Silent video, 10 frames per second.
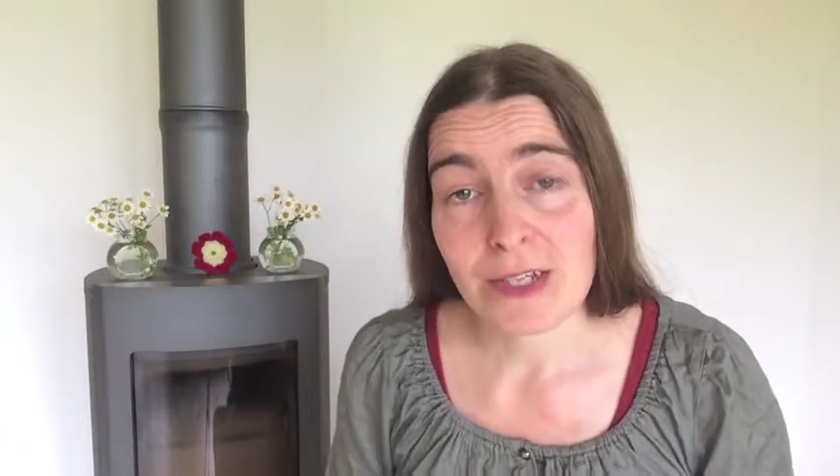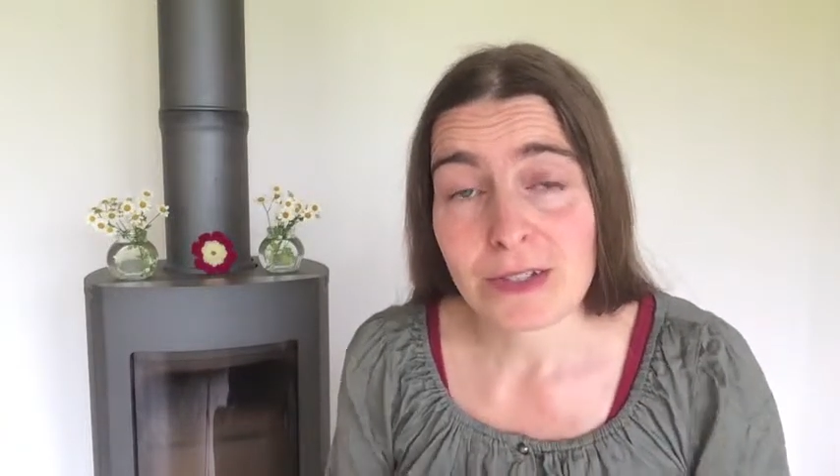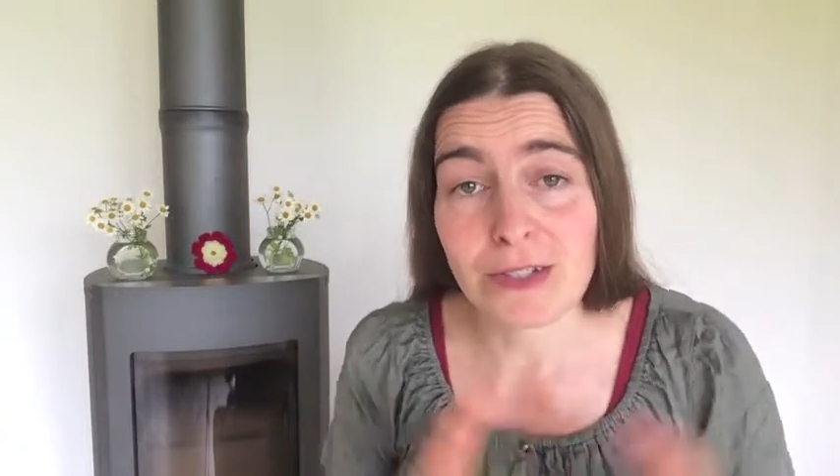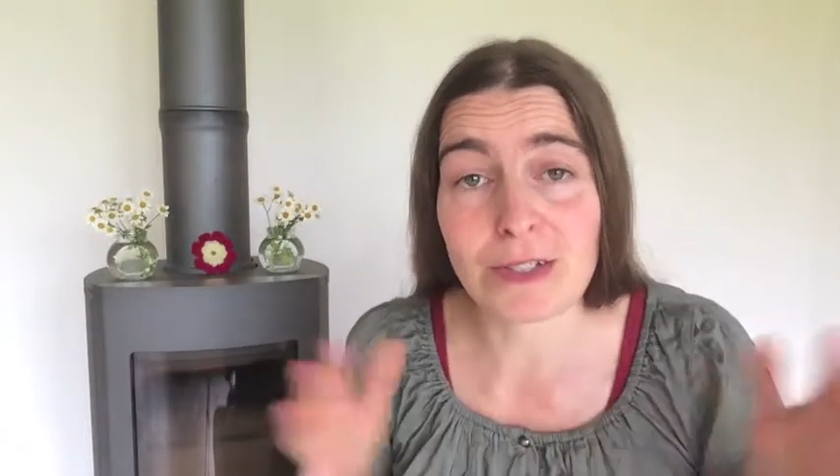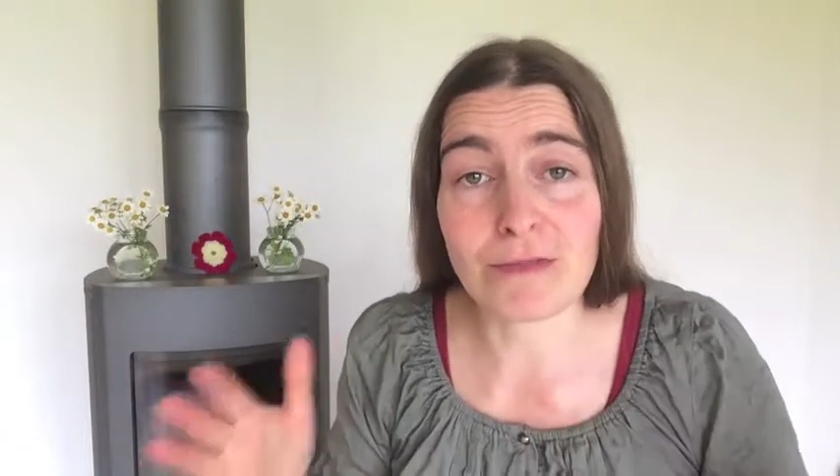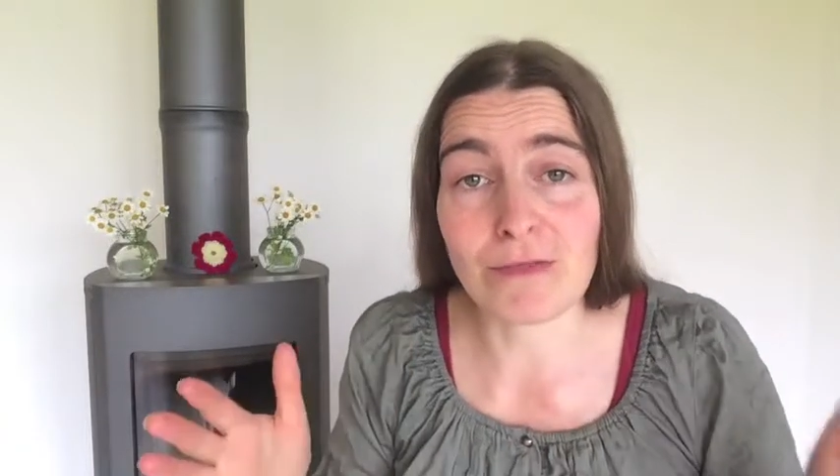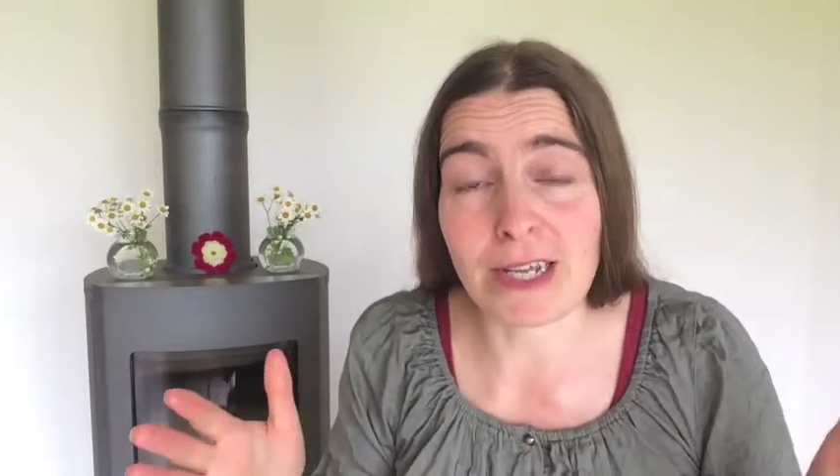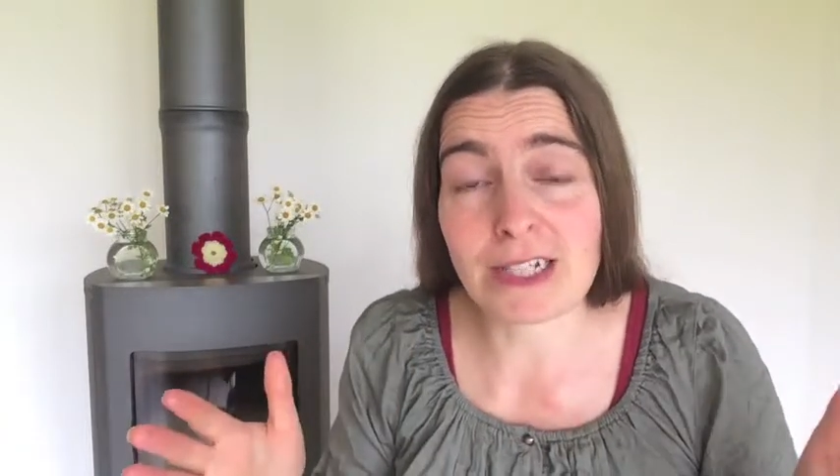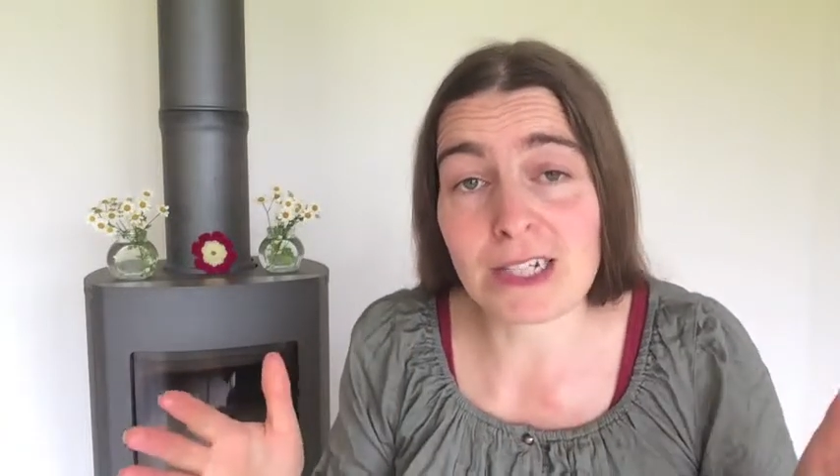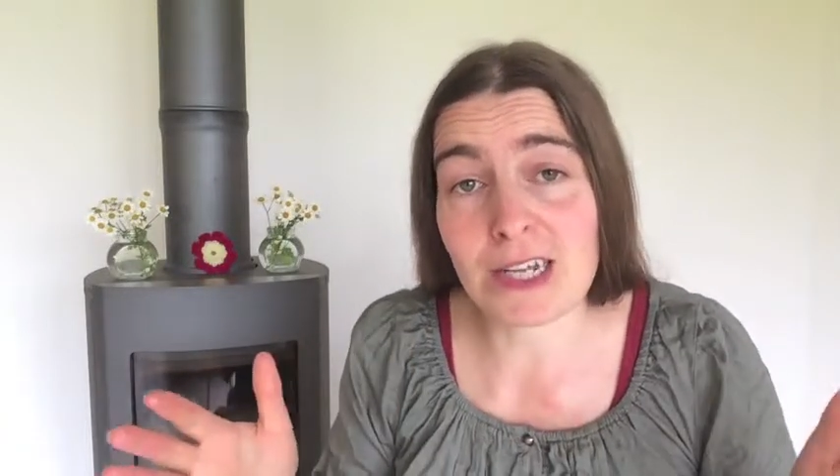So you can
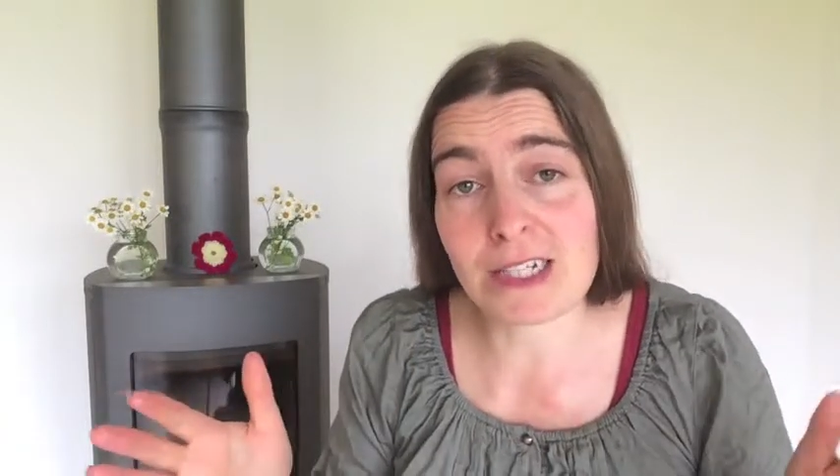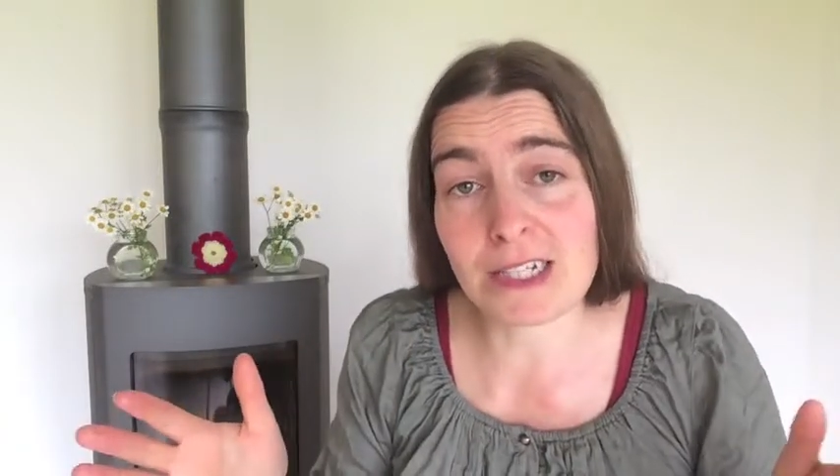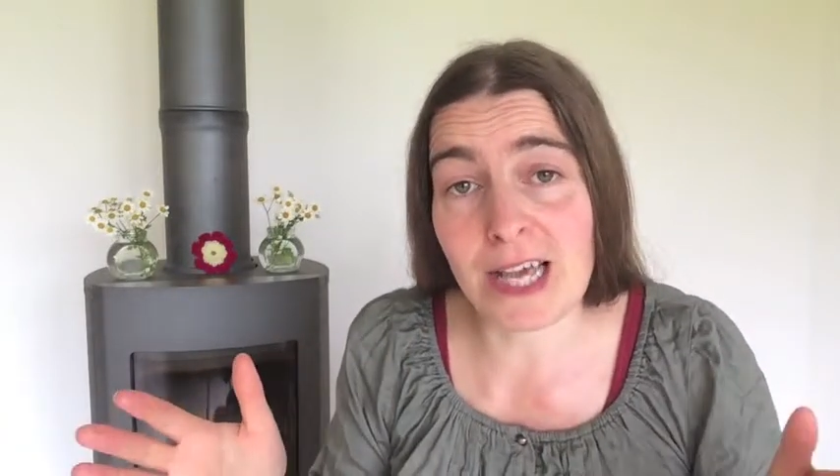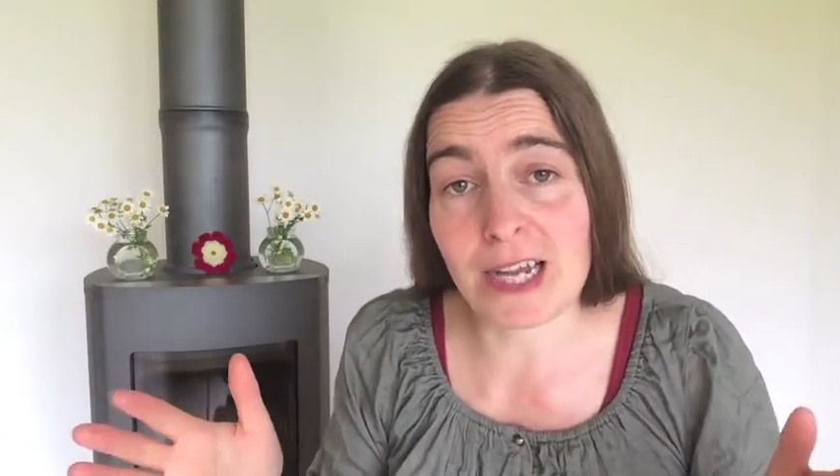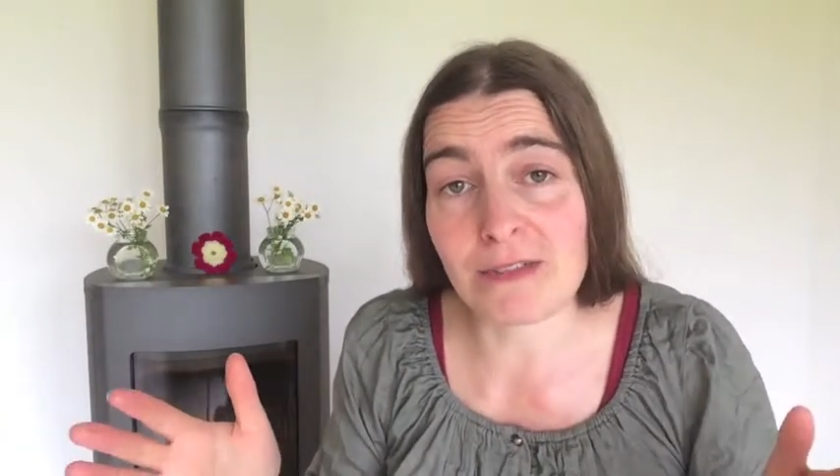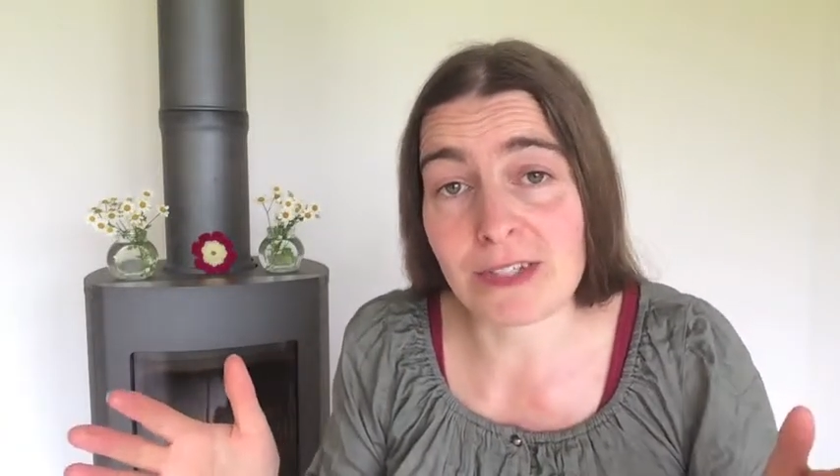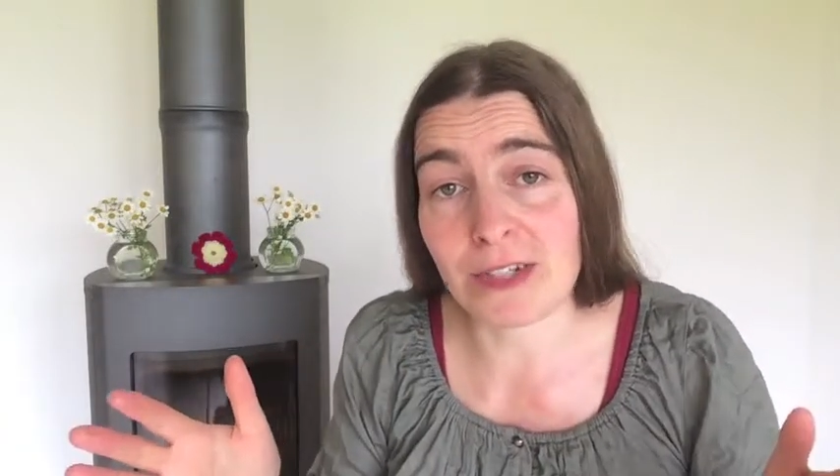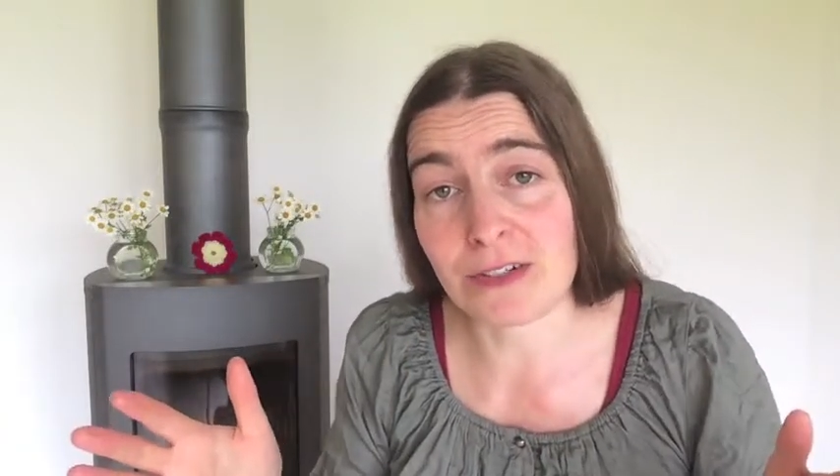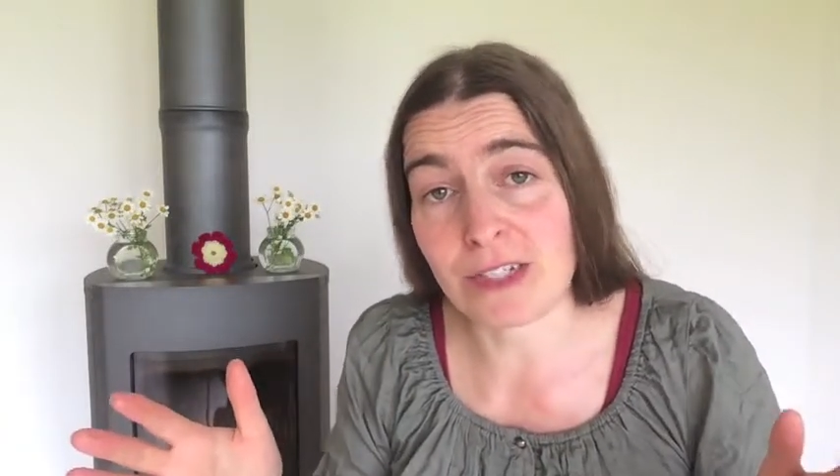rate it on a scale of 0